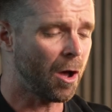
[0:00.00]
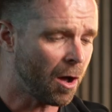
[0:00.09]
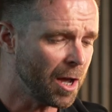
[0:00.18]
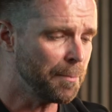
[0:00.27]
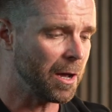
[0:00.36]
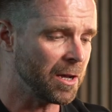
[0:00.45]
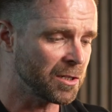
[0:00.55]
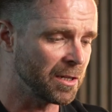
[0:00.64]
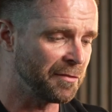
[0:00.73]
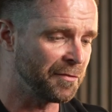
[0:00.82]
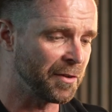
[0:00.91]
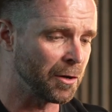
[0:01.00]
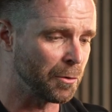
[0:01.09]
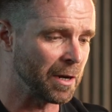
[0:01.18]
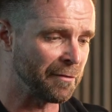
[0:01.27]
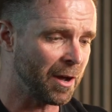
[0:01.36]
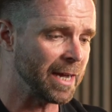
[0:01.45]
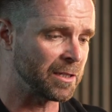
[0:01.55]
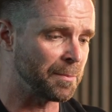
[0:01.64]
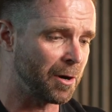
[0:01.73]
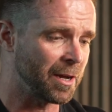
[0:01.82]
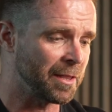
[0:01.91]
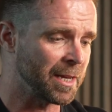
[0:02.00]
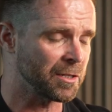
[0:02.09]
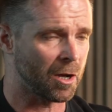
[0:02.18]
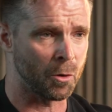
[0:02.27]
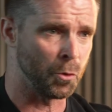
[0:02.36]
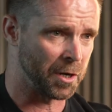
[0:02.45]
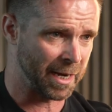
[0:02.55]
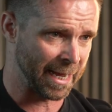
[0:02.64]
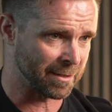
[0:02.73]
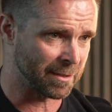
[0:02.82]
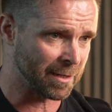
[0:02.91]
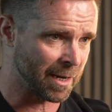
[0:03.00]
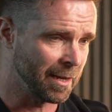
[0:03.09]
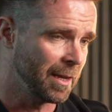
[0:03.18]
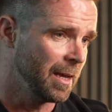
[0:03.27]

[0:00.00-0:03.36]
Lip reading: I personally feel if I had to buy this, I wouldn't hesitate.